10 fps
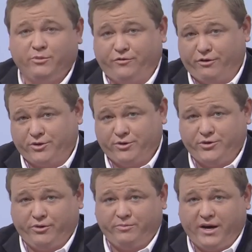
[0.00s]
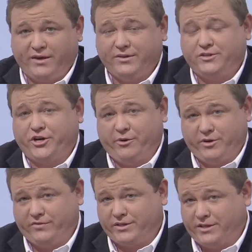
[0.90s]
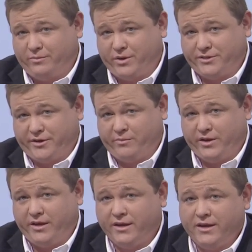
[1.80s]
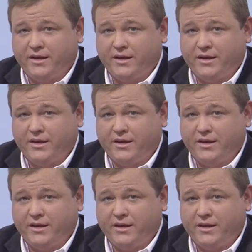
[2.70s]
But first, we're joined by the chairman of the Senate Budget Committee,